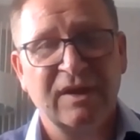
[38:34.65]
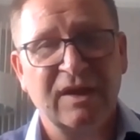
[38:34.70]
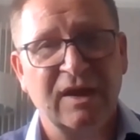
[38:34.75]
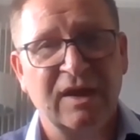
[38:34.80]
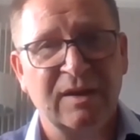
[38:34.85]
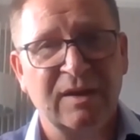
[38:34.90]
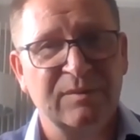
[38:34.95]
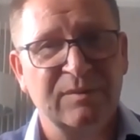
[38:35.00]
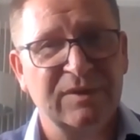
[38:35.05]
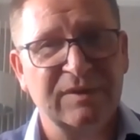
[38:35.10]

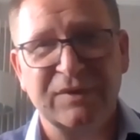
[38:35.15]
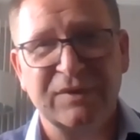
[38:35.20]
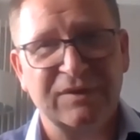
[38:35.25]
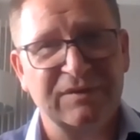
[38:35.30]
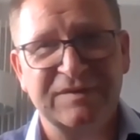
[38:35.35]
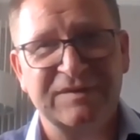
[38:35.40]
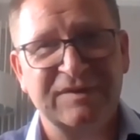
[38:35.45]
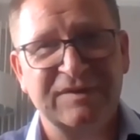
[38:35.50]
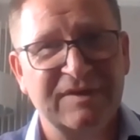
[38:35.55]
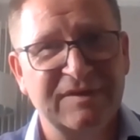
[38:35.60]

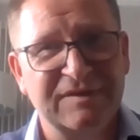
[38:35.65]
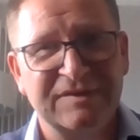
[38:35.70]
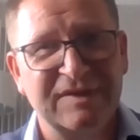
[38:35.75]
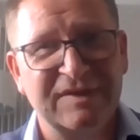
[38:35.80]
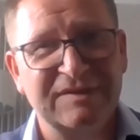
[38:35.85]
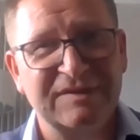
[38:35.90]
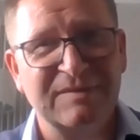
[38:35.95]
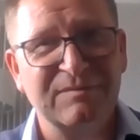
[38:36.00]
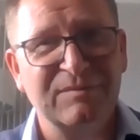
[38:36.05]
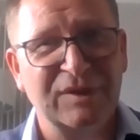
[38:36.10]
It
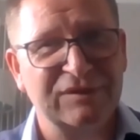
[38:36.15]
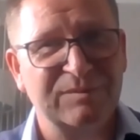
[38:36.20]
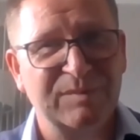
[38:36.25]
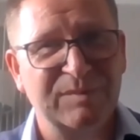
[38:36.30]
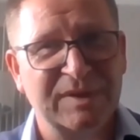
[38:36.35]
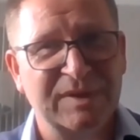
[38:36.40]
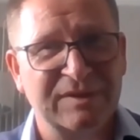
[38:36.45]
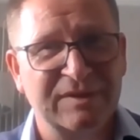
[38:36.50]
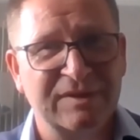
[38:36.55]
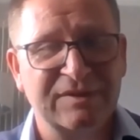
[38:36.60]
says it much
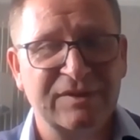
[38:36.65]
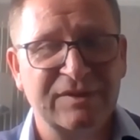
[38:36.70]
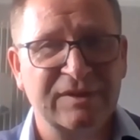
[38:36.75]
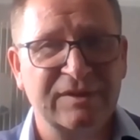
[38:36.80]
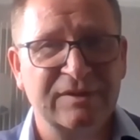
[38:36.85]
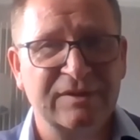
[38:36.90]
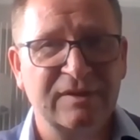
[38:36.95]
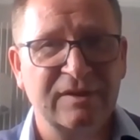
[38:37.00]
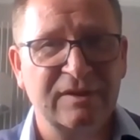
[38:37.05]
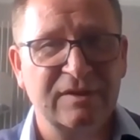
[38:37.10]
better
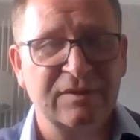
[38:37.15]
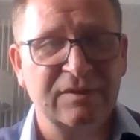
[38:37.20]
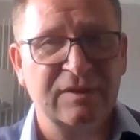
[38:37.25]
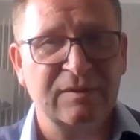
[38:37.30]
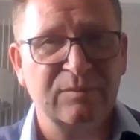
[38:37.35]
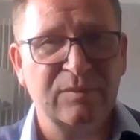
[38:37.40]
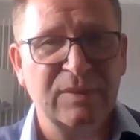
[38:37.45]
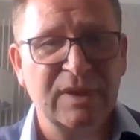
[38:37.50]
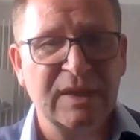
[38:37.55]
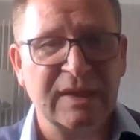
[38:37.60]

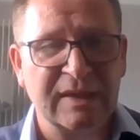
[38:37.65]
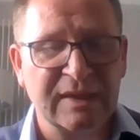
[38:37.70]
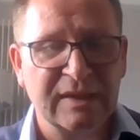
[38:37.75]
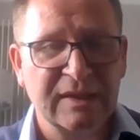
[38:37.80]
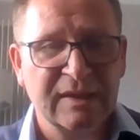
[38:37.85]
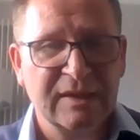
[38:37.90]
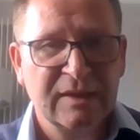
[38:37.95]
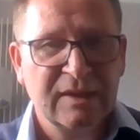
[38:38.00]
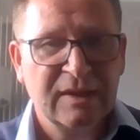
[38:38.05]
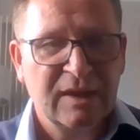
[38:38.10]
than me.
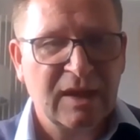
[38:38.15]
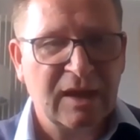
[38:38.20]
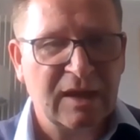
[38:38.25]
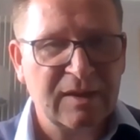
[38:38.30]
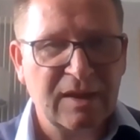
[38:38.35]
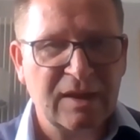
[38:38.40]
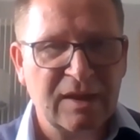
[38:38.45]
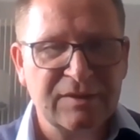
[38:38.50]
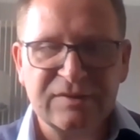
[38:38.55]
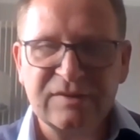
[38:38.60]

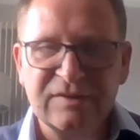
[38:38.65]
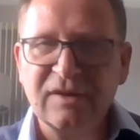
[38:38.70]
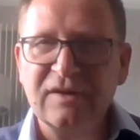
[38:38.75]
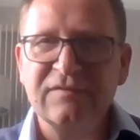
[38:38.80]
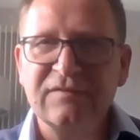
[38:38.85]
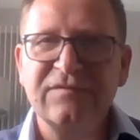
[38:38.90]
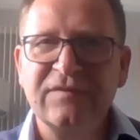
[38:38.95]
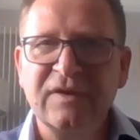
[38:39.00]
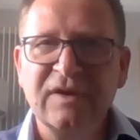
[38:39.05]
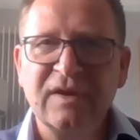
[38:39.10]
And it's kind
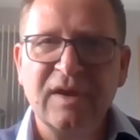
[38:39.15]
of